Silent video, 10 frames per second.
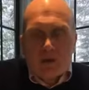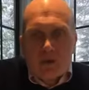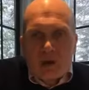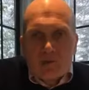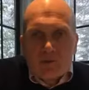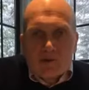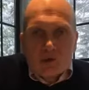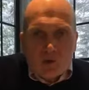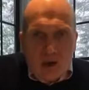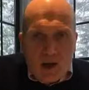of
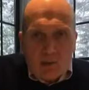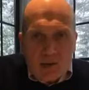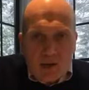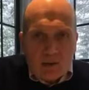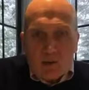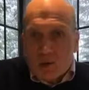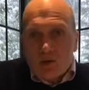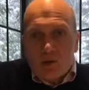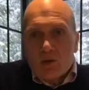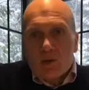describing what you
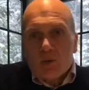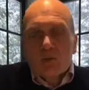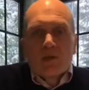do.